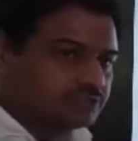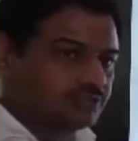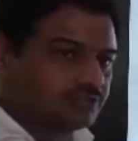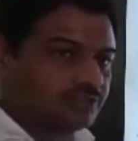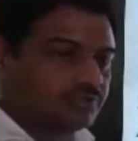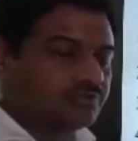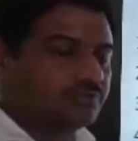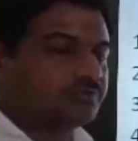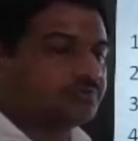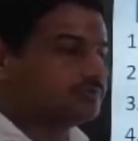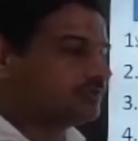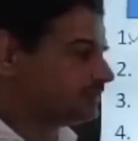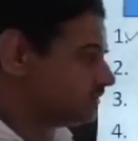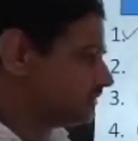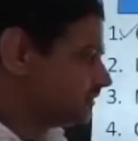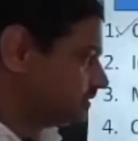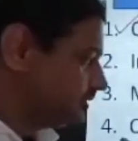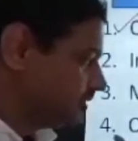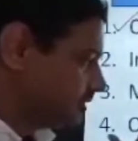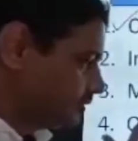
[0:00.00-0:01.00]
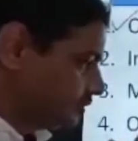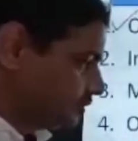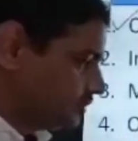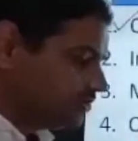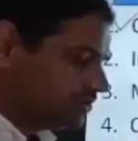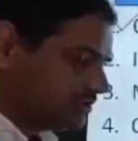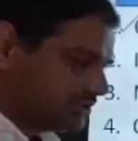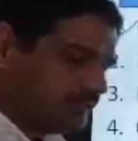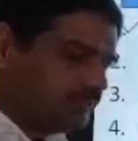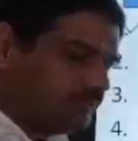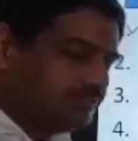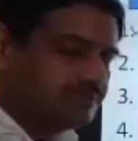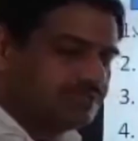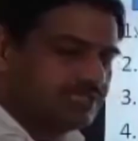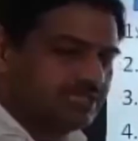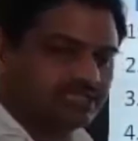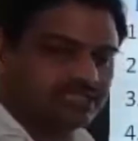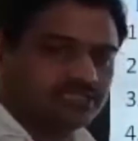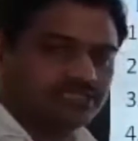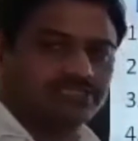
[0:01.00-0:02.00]
of Lord Shiv,
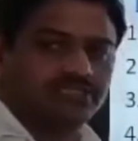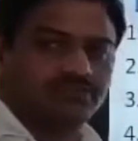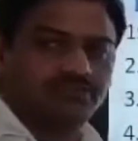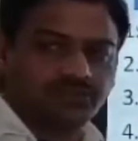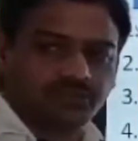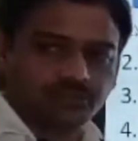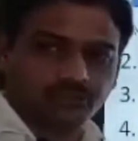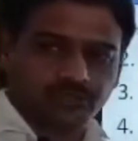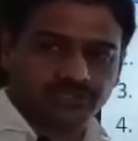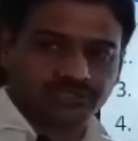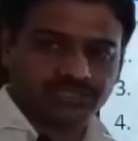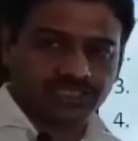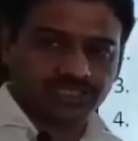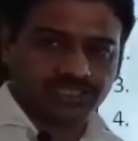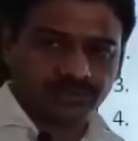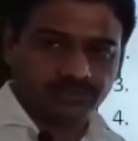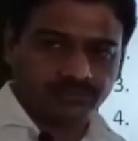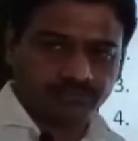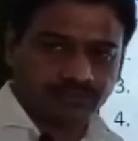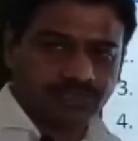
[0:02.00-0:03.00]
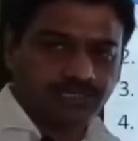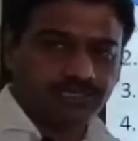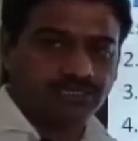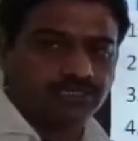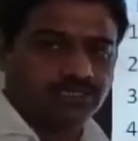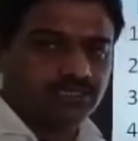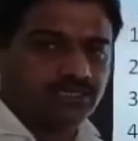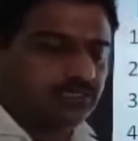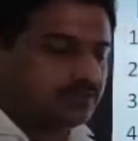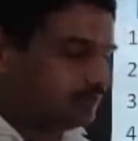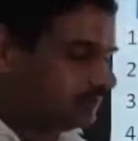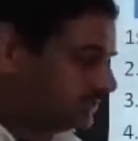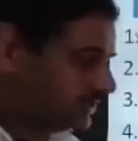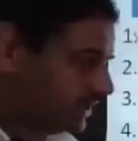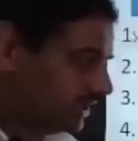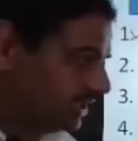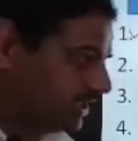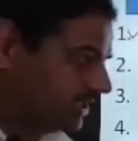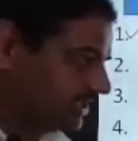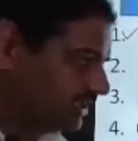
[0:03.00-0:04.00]
that is the Virupaksha temple,
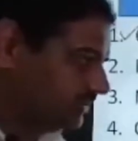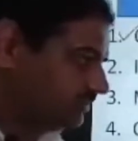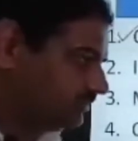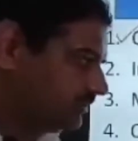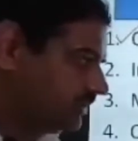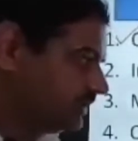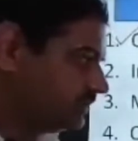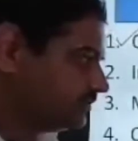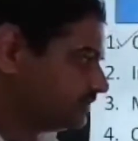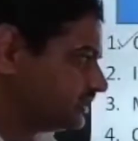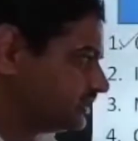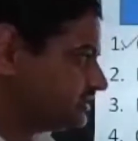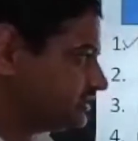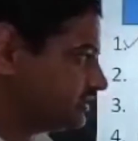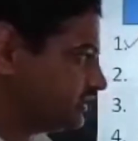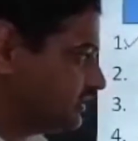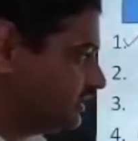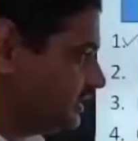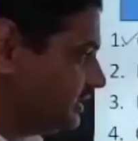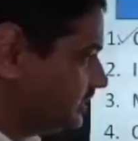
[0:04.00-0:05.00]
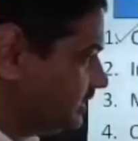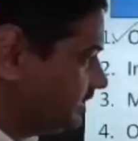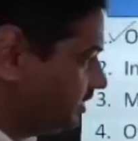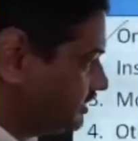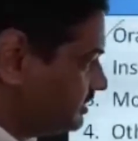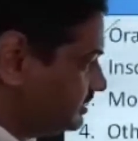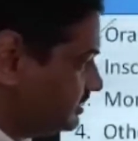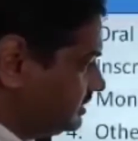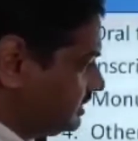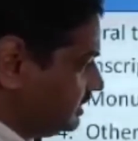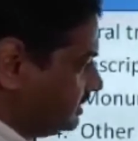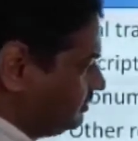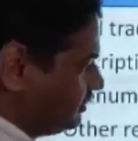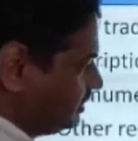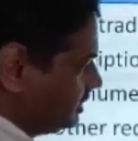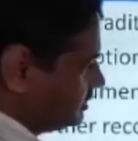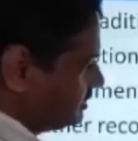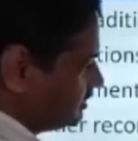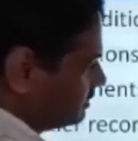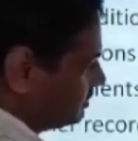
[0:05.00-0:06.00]
Vithala temple. You can see that this is the image